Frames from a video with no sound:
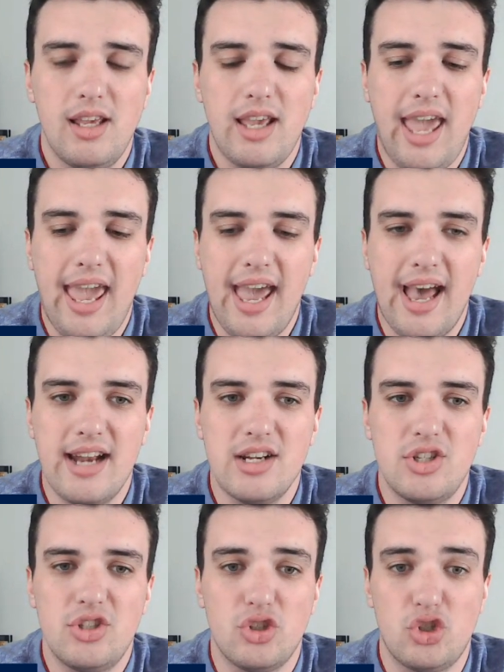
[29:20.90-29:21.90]

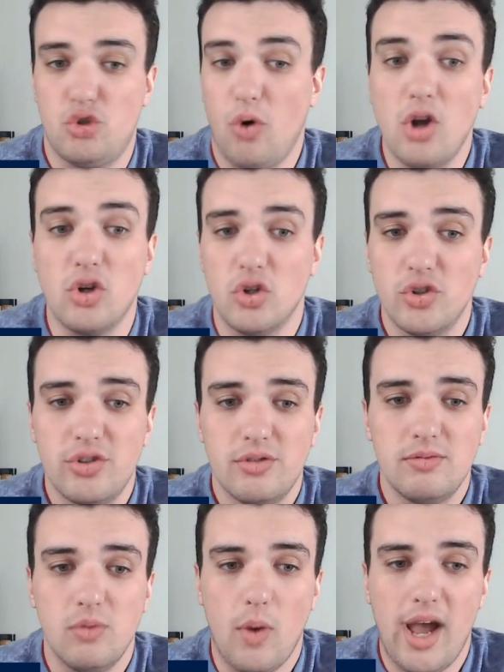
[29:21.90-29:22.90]
and struggled.
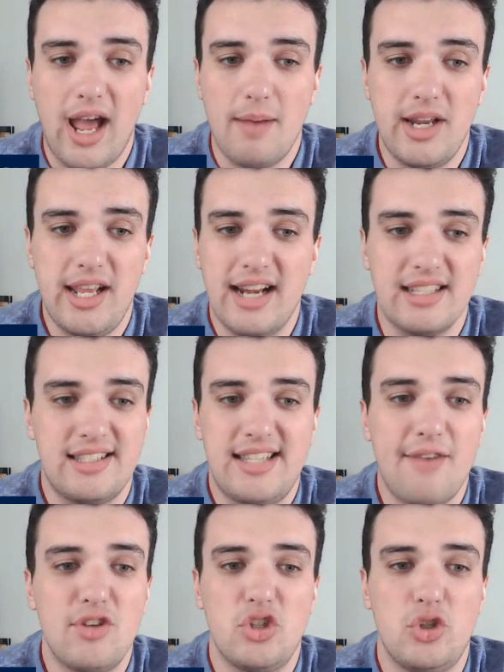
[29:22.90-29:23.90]
Well, I mean, he had a
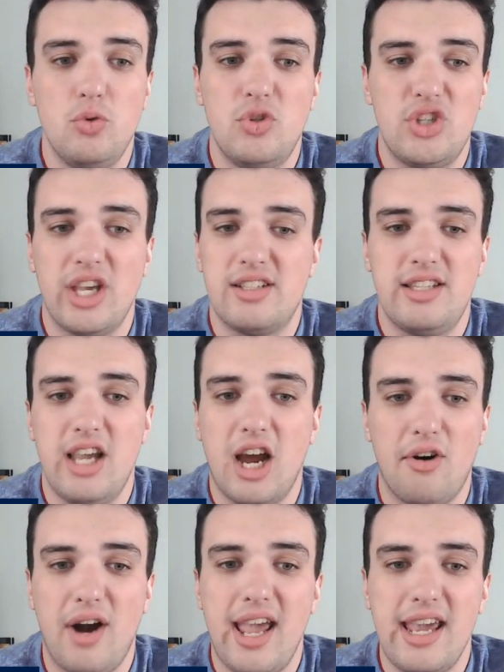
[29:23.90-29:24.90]
7.26
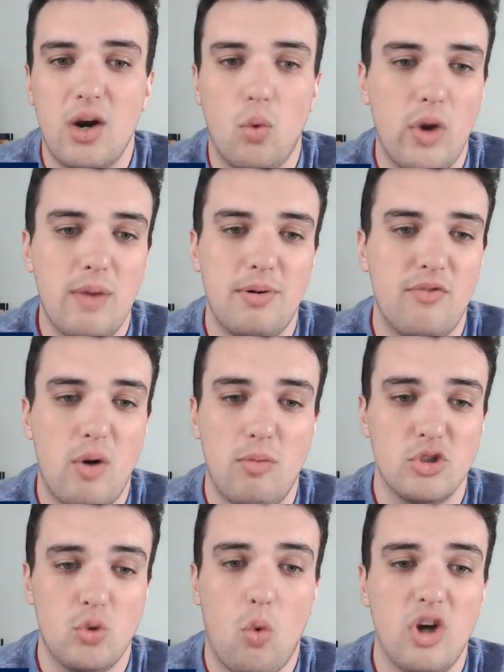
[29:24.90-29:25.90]
ERA and a WHIP of
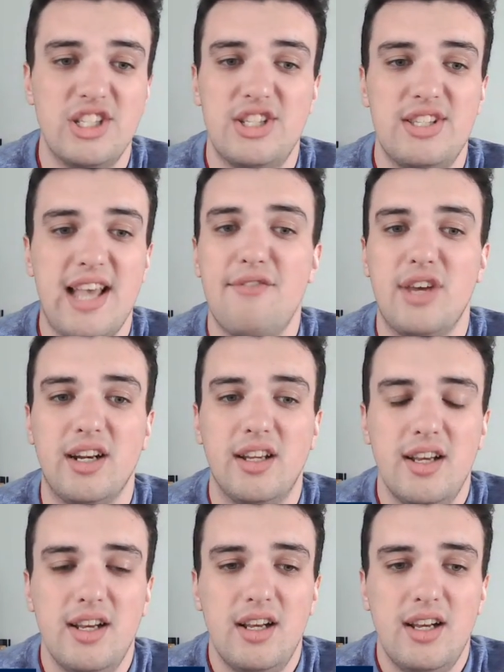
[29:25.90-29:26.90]
almost 1.7
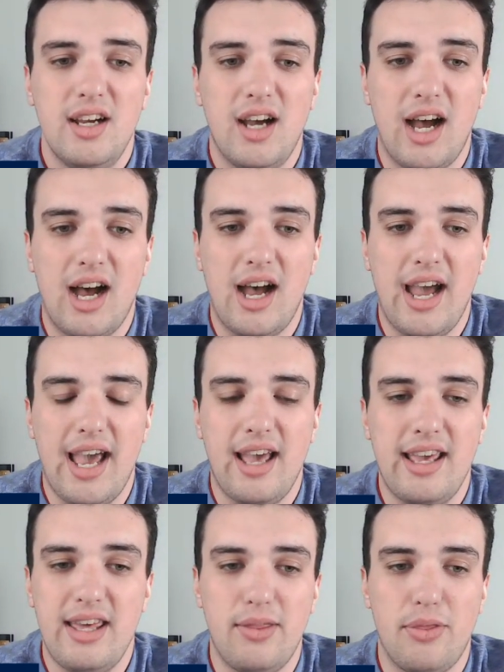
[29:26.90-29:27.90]

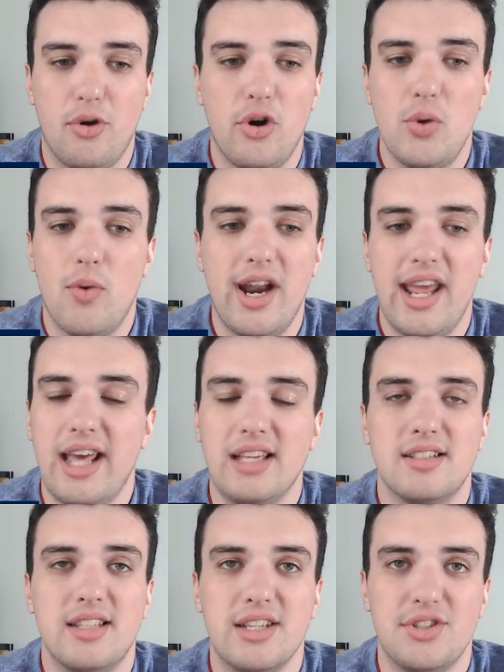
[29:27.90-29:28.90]
in 31
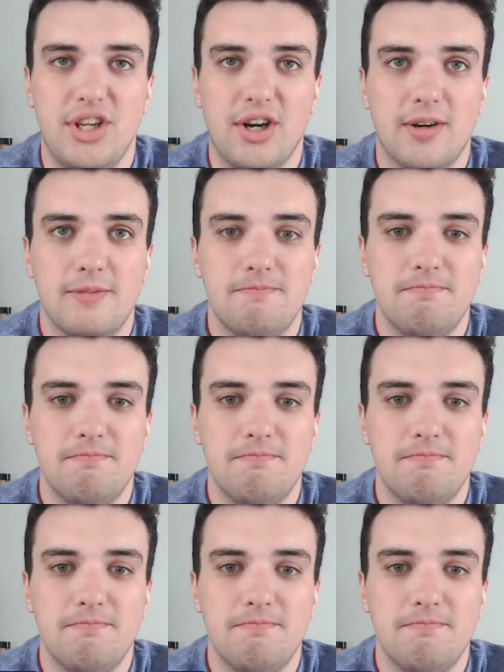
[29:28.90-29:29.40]
innings this year.